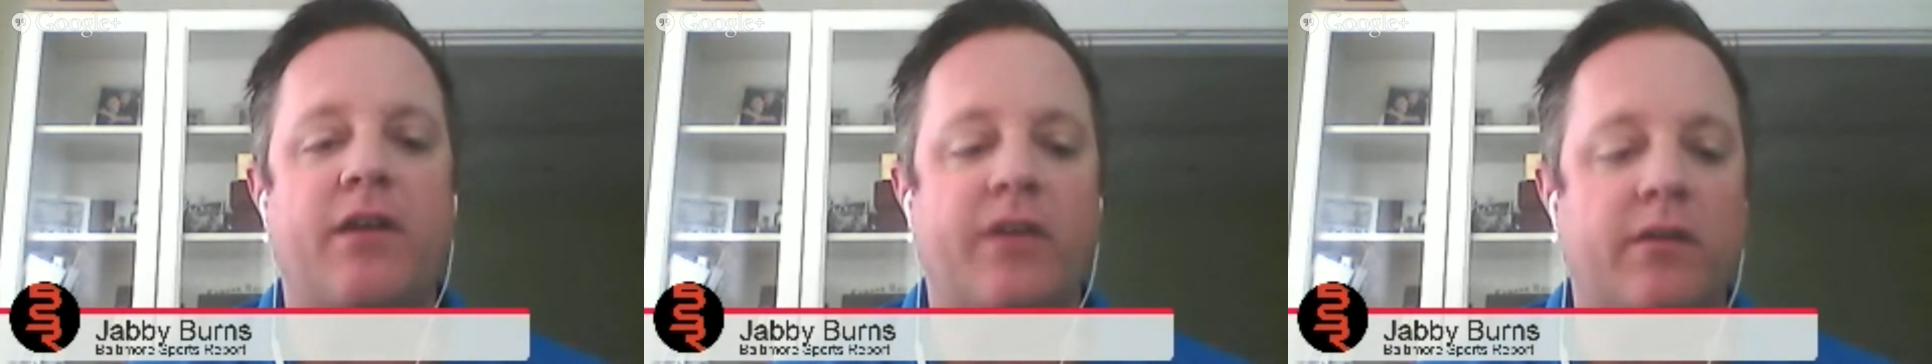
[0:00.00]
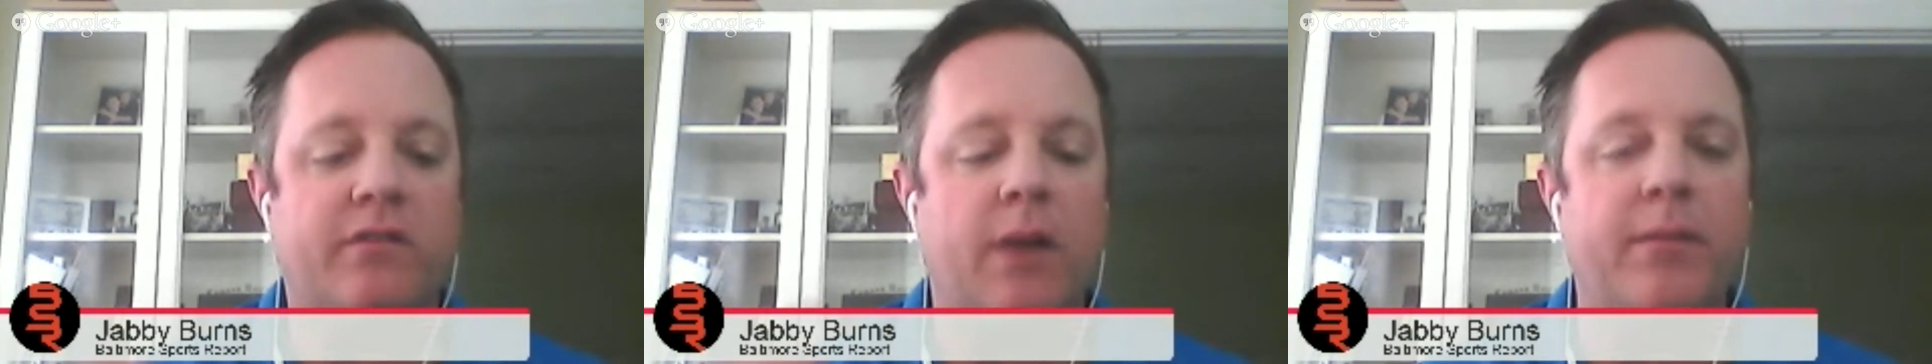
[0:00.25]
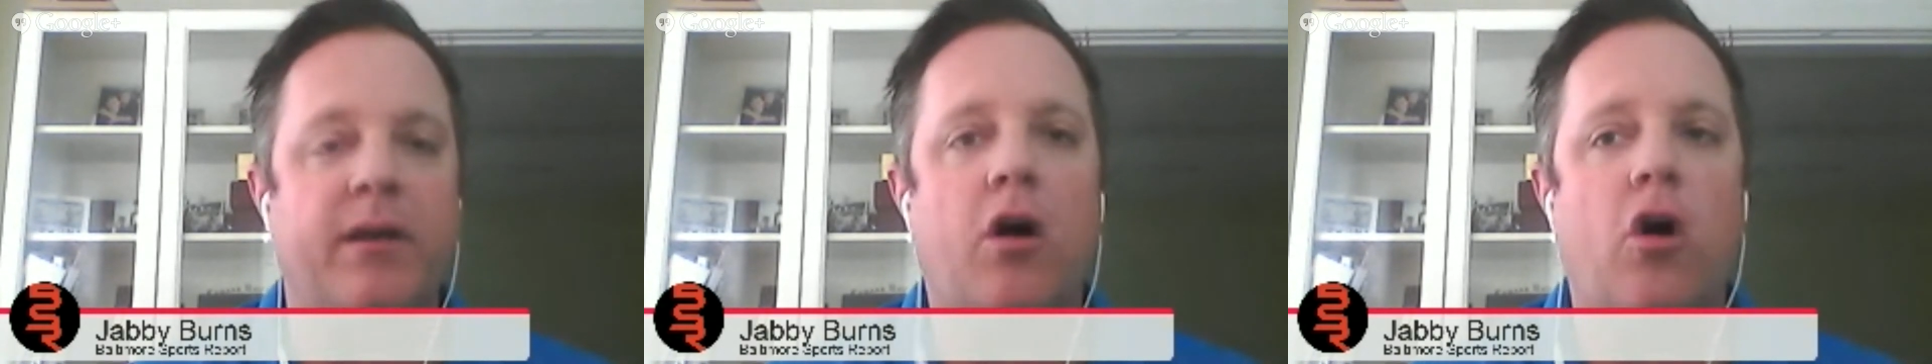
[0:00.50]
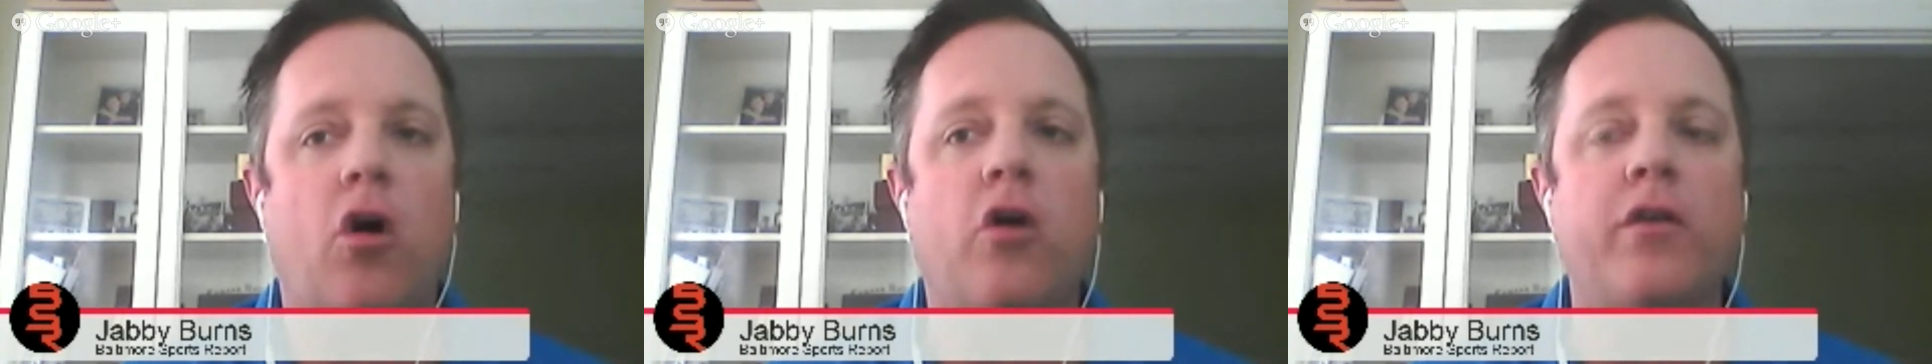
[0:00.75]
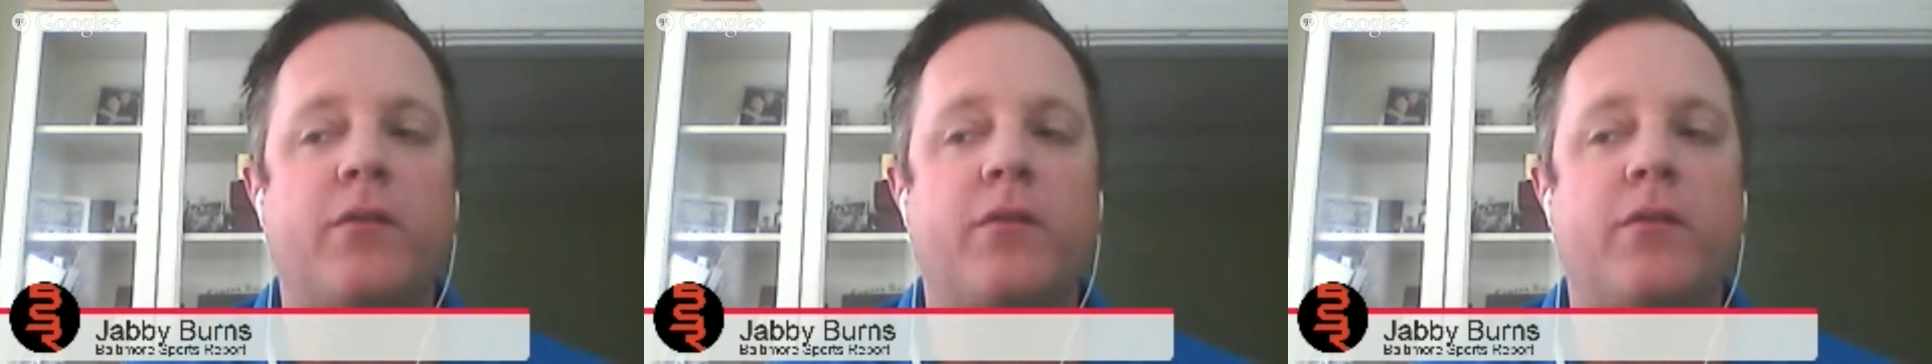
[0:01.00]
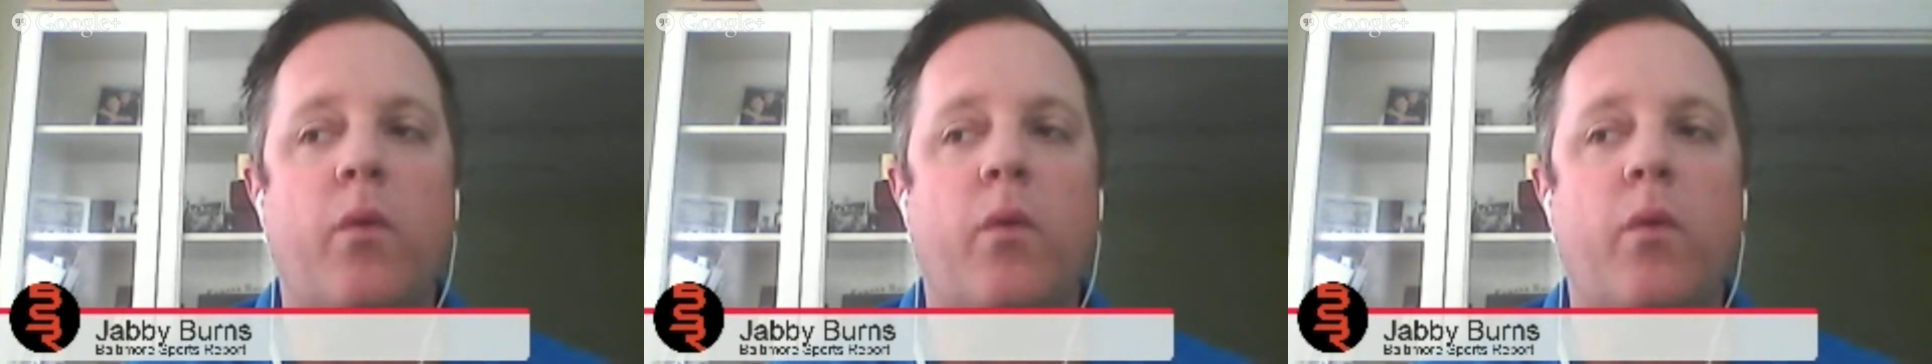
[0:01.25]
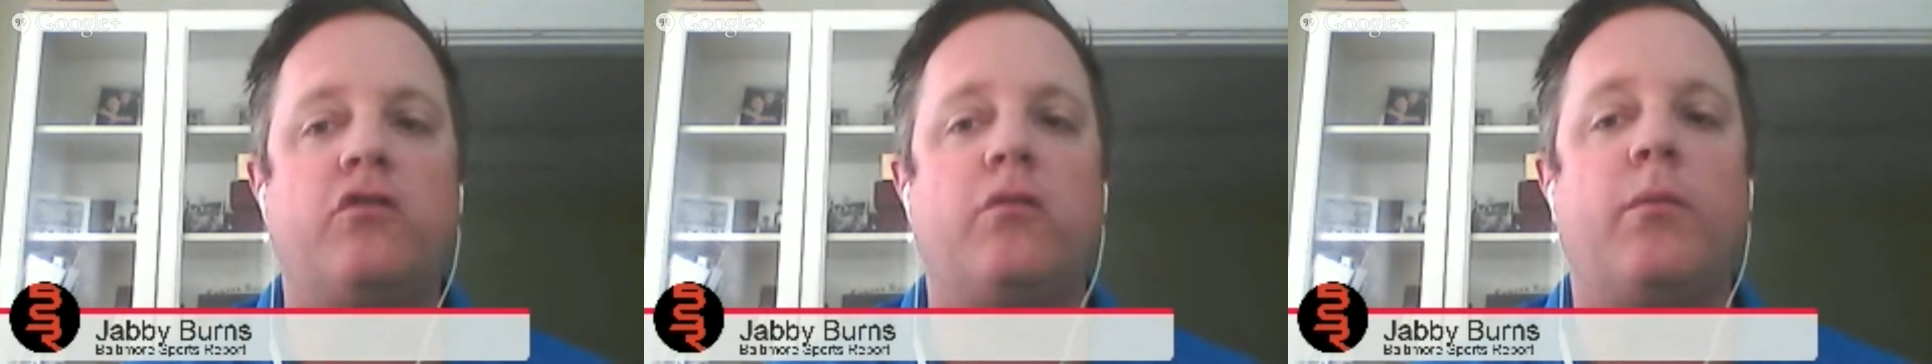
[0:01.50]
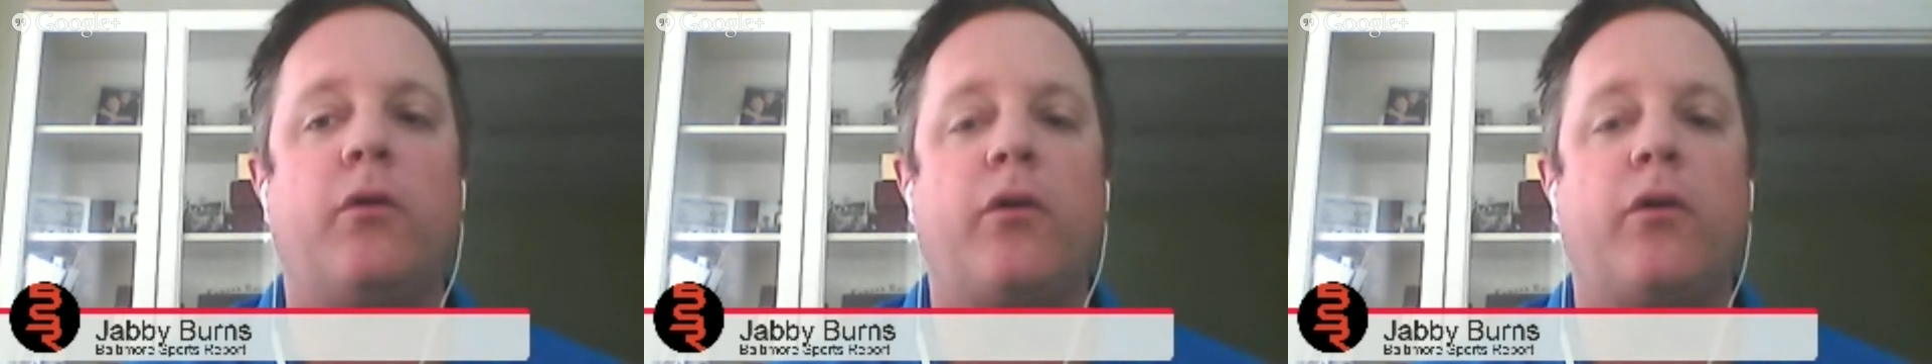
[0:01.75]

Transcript: energy. It's coming hard to win a Super